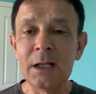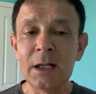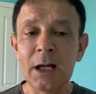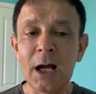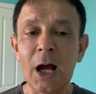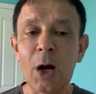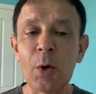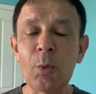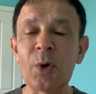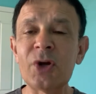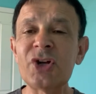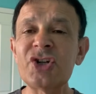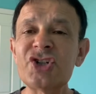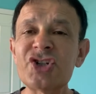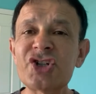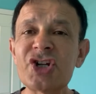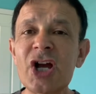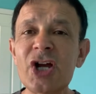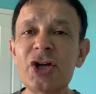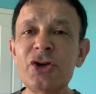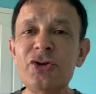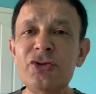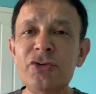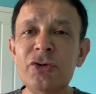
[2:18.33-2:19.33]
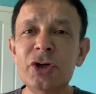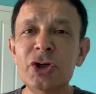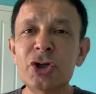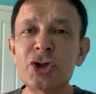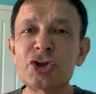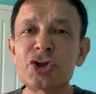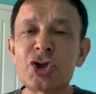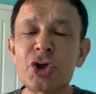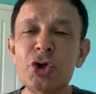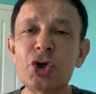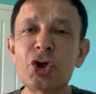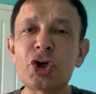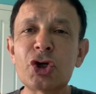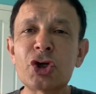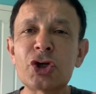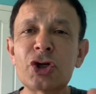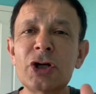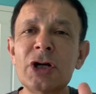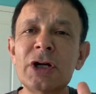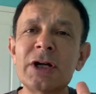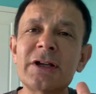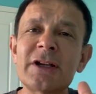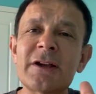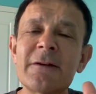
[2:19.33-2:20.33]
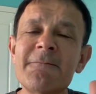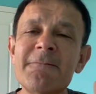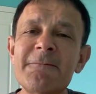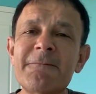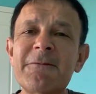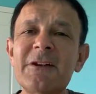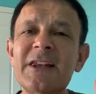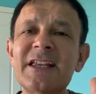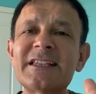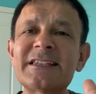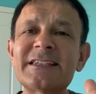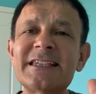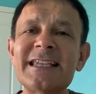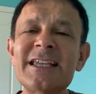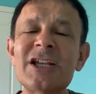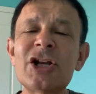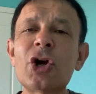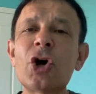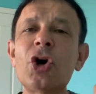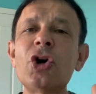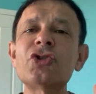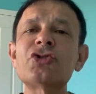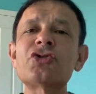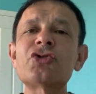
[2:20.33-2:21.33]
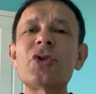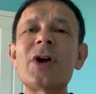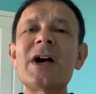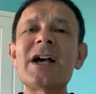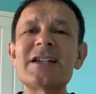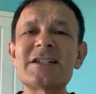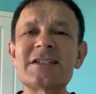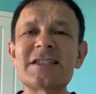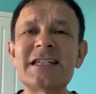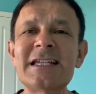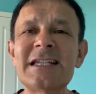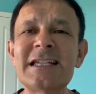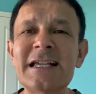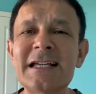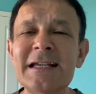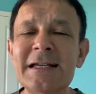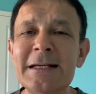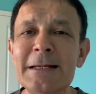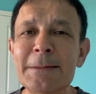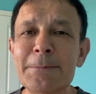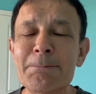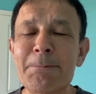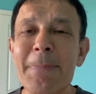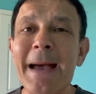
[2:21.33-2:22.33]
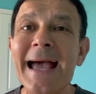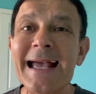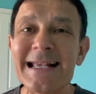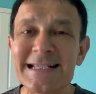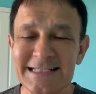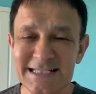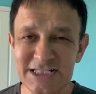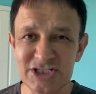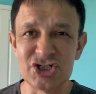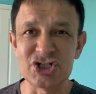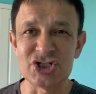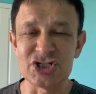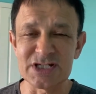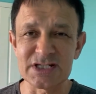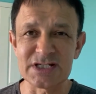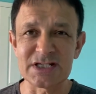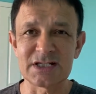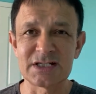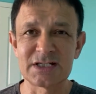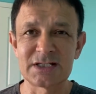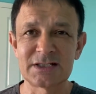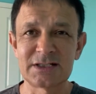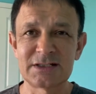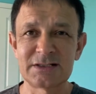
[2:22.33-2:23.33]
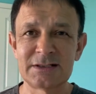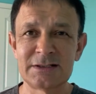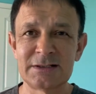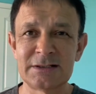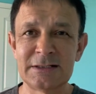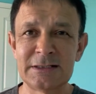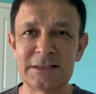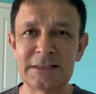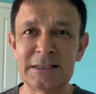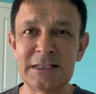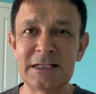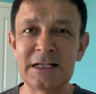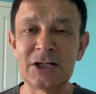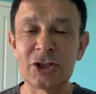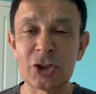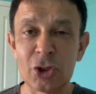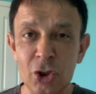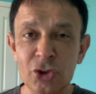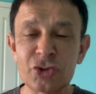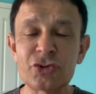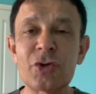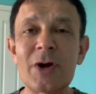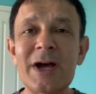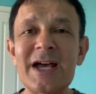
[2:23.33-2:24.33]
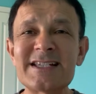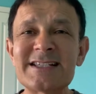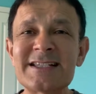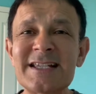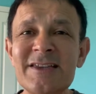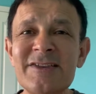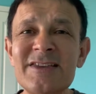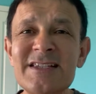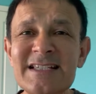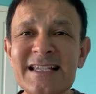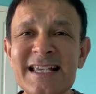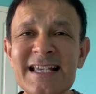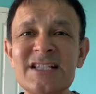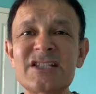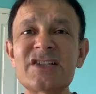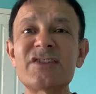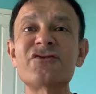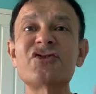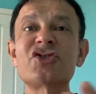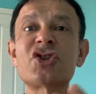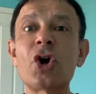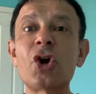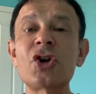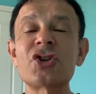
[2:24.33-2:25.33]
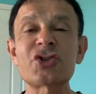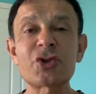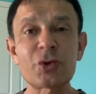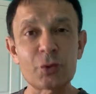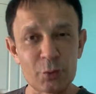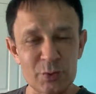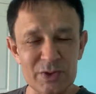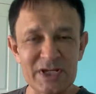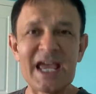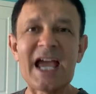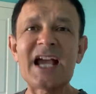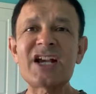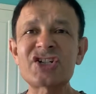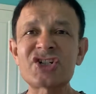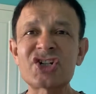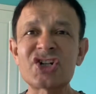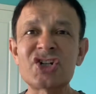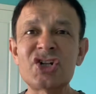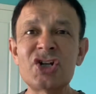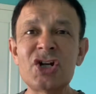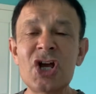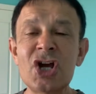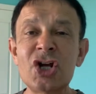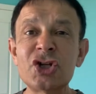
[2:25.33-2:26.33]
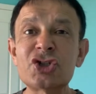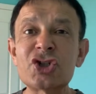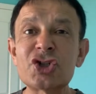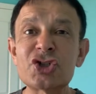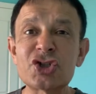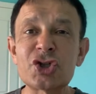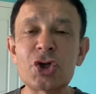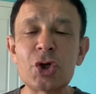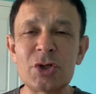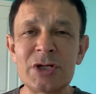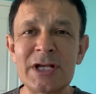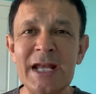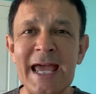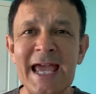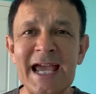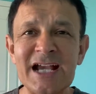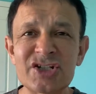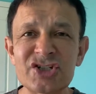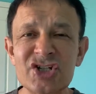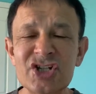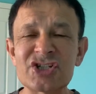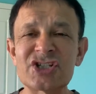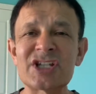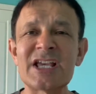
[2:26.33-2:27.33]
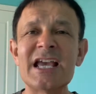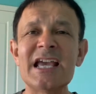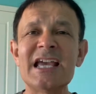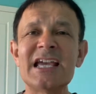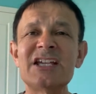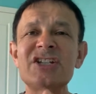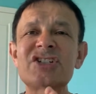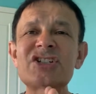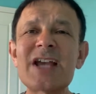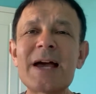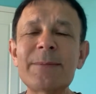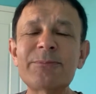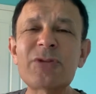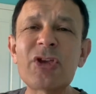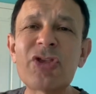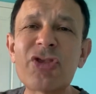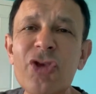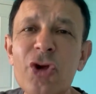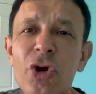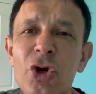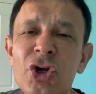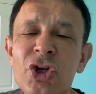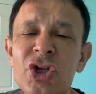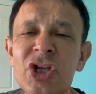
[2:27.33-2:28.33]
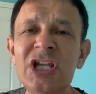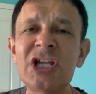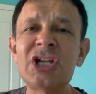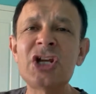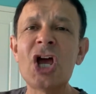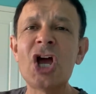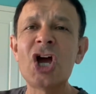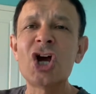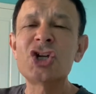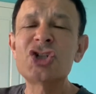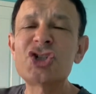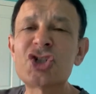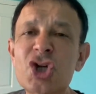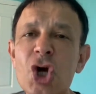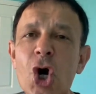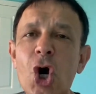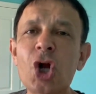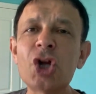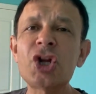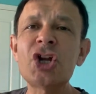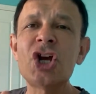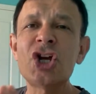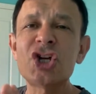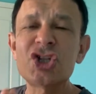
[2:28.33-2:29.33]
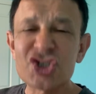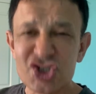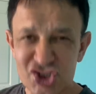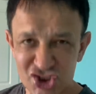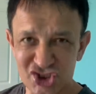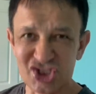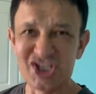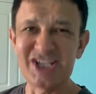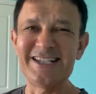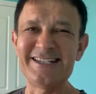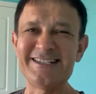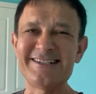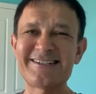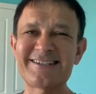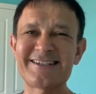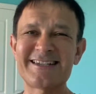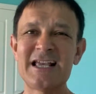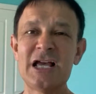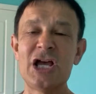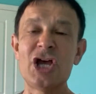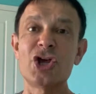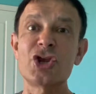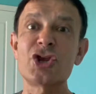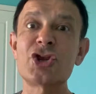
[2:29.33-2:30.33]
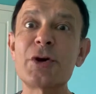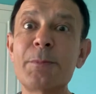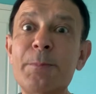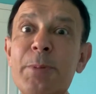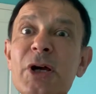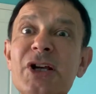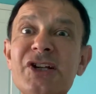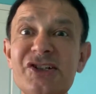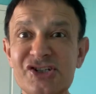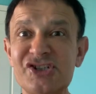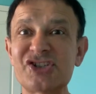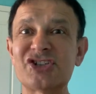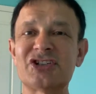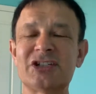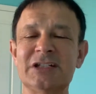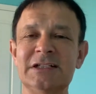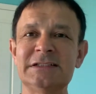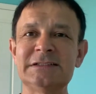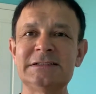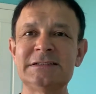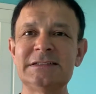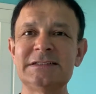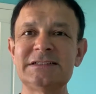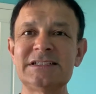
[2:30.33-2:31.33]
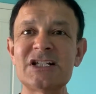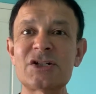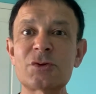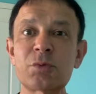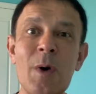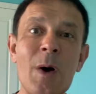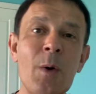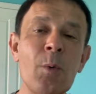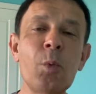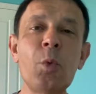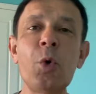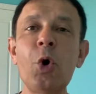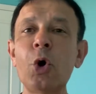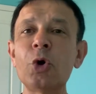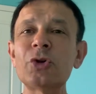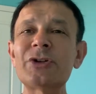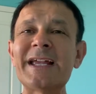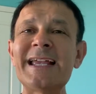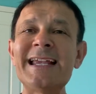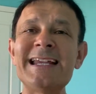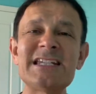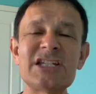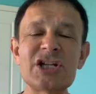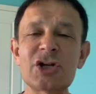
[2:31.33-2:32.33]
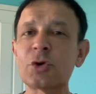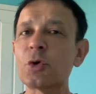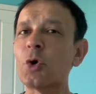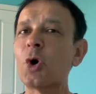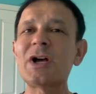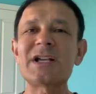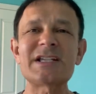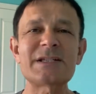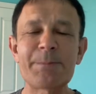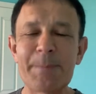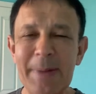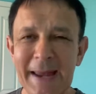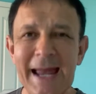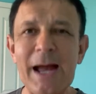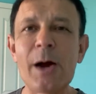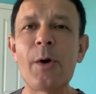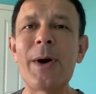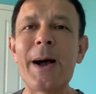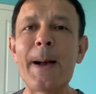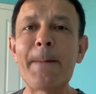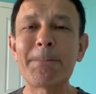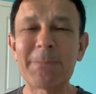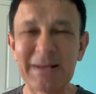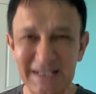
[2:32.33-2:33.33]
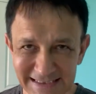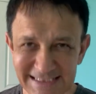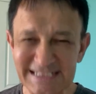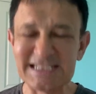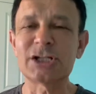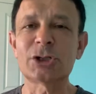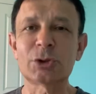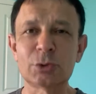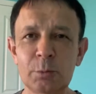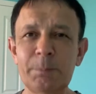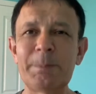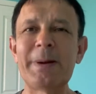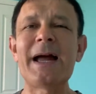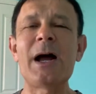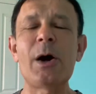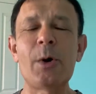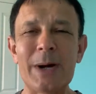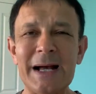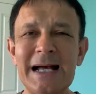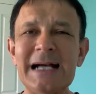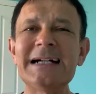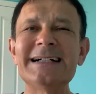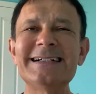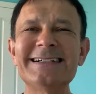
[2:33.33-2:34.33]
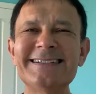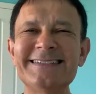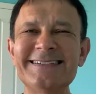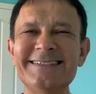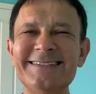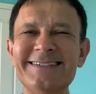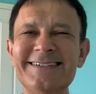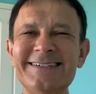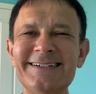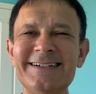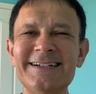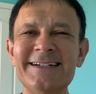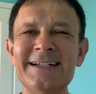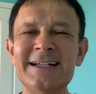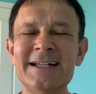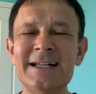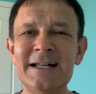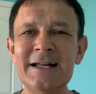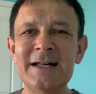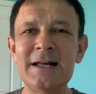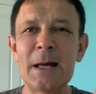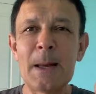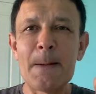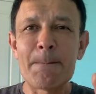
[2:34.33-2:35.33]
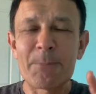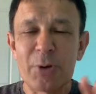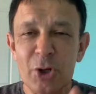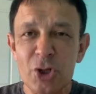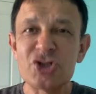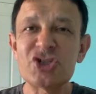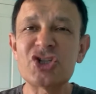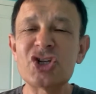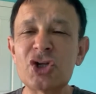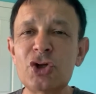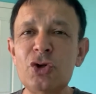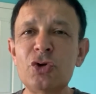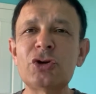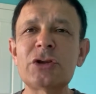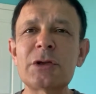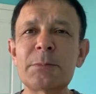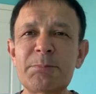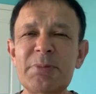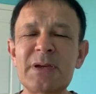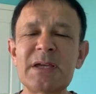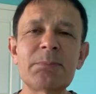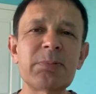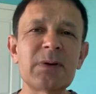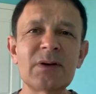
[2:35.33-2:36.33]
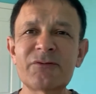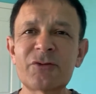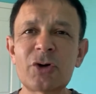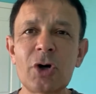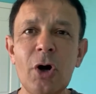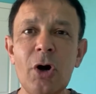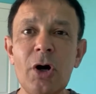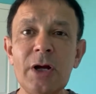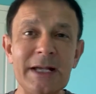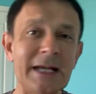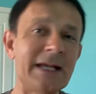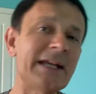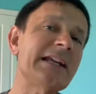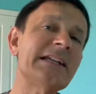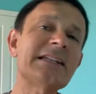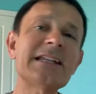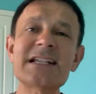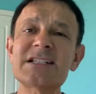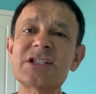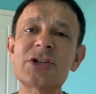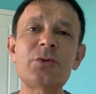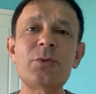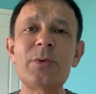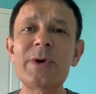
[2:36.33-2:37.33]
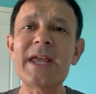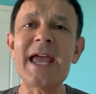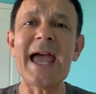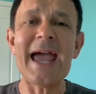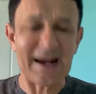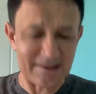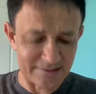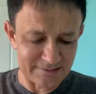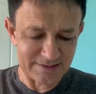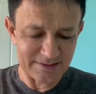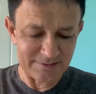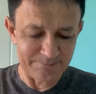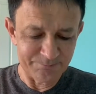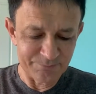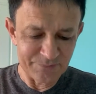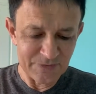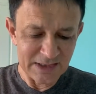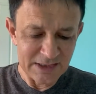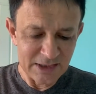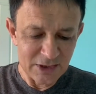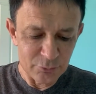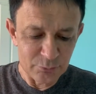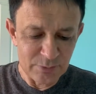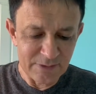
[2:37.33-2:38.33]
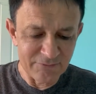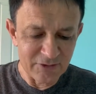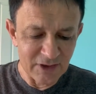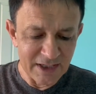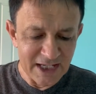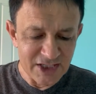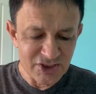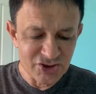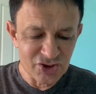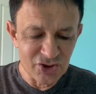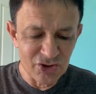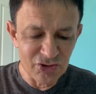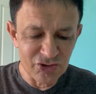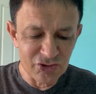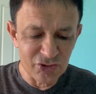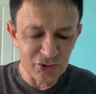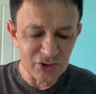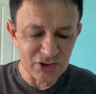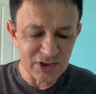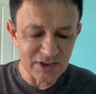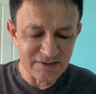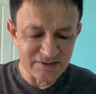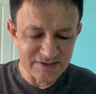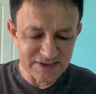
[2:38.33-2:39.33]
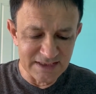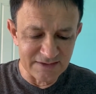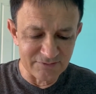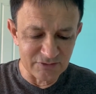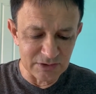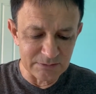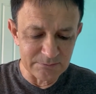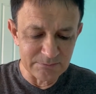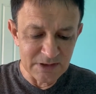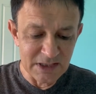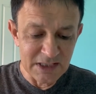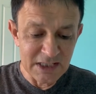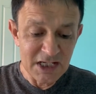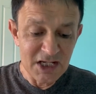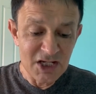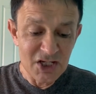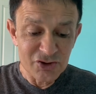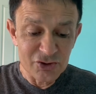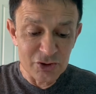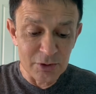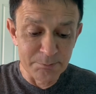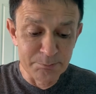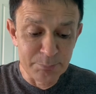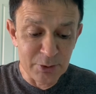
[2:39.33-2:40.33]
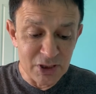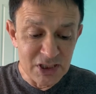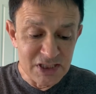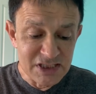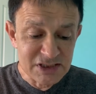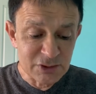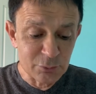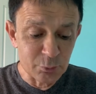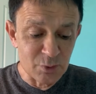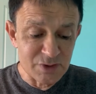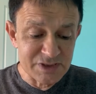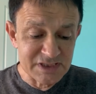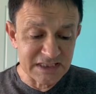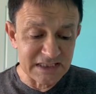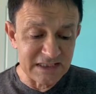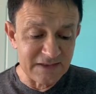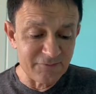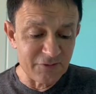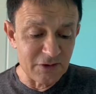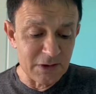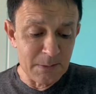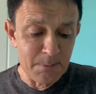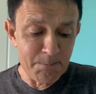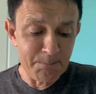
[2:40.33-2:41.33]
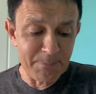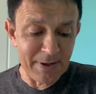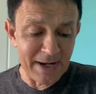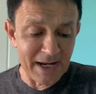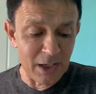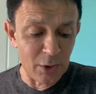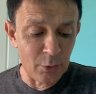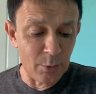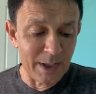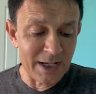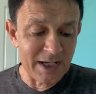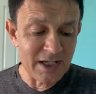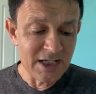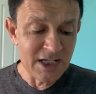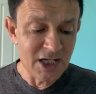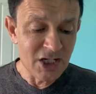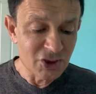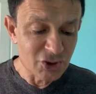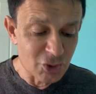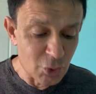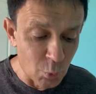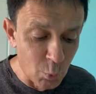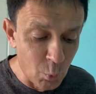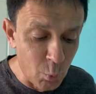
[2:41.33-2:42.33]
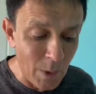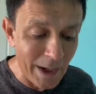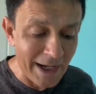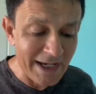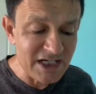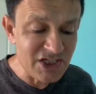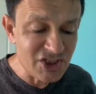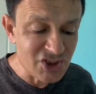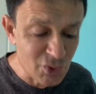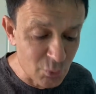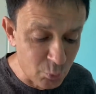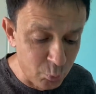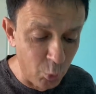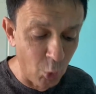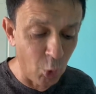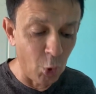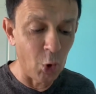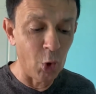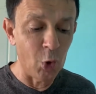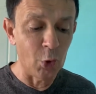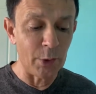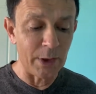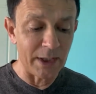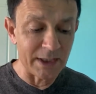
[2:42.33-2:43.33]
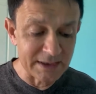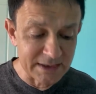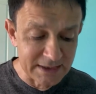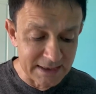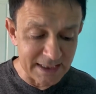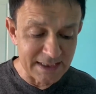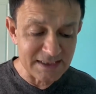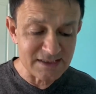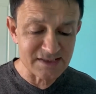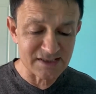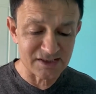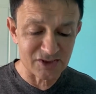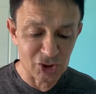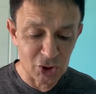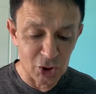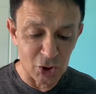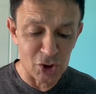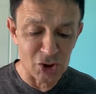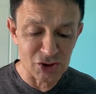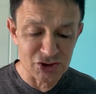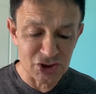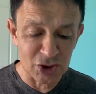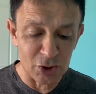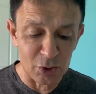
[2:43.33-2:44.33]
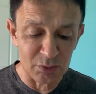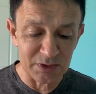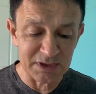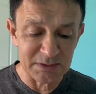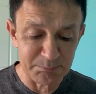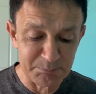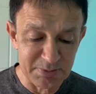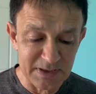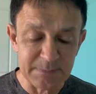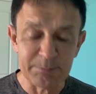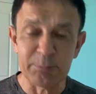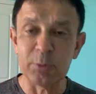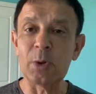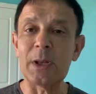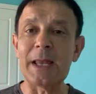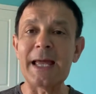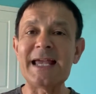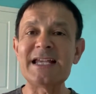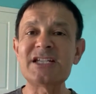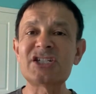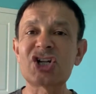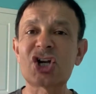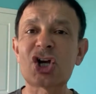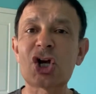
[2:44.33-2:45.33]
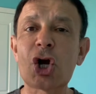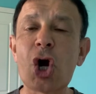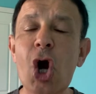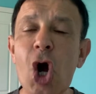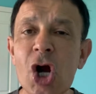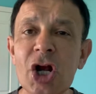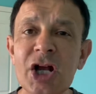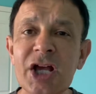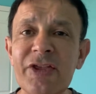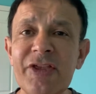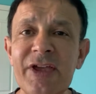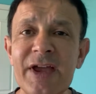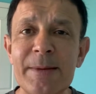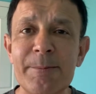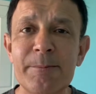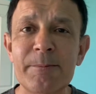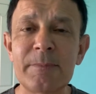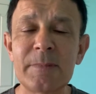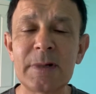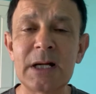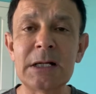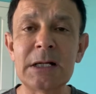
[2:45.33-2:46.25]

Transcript: I want to show you two conflicting, contrasting passages contrasting in the sense of John's reaction to certain actions. In chapter 13, John sees the beast, this one world antichrist power, political power, persecute the people of God, and he doesn't react. Revelation 13, 7. The beast was given power to wage war against God's holy people and to conquer them.